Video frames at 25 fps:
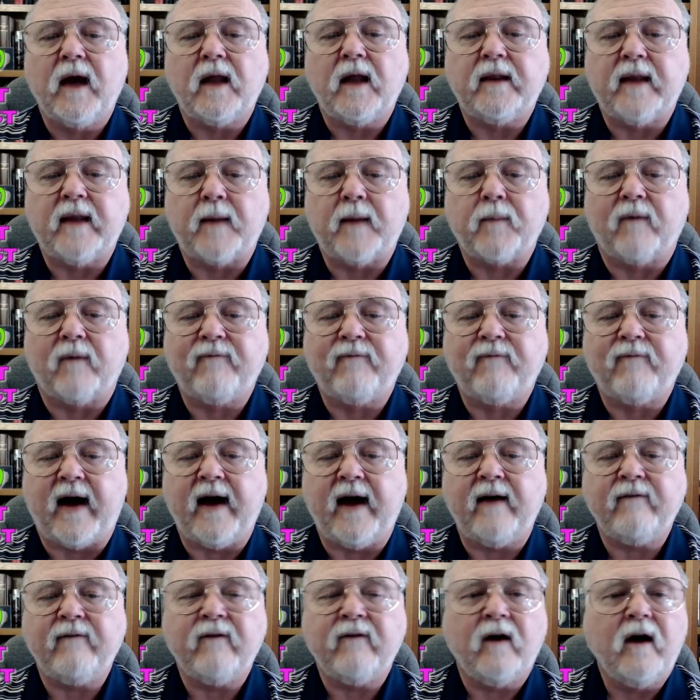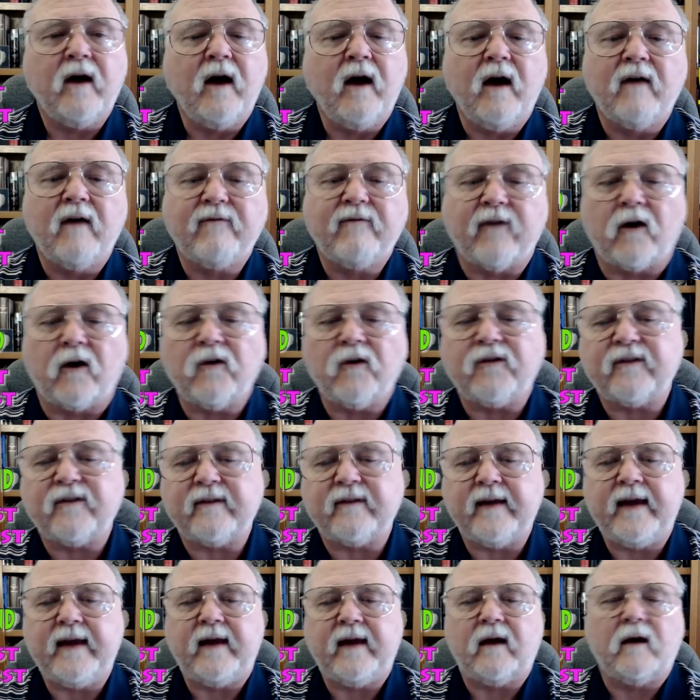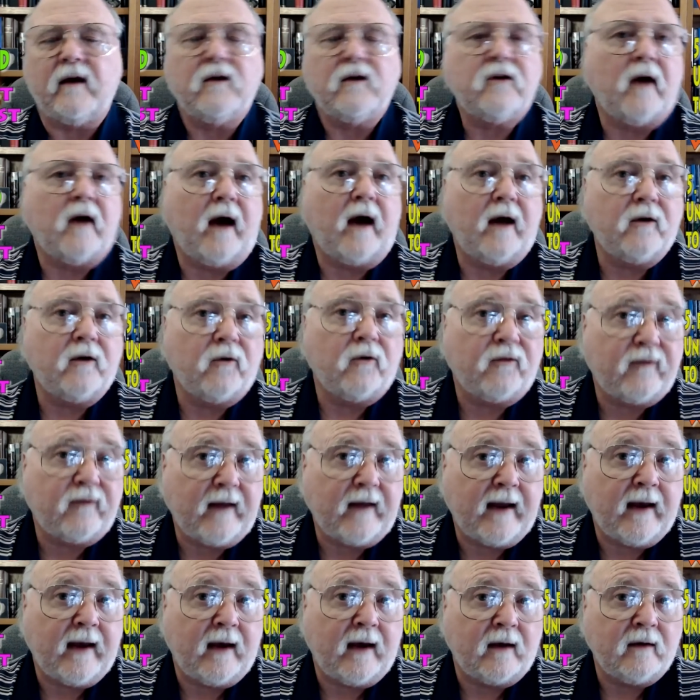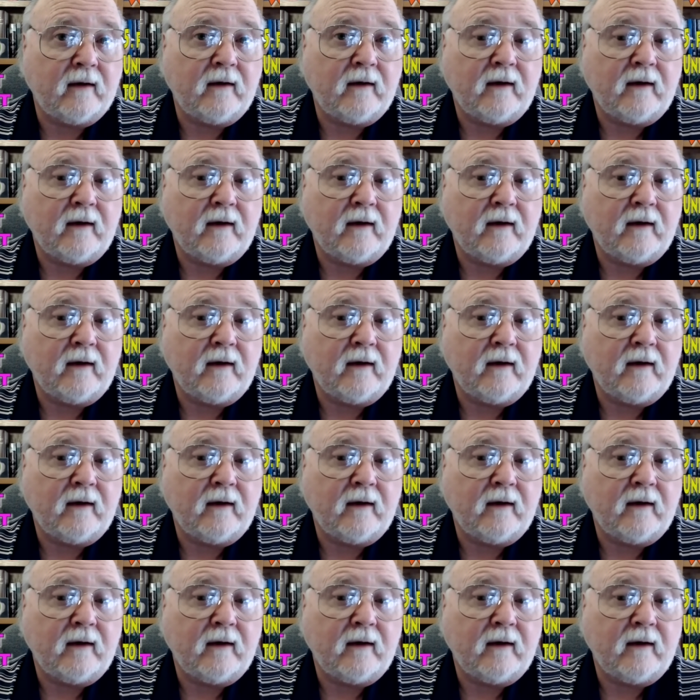Number 5, first seek to understand,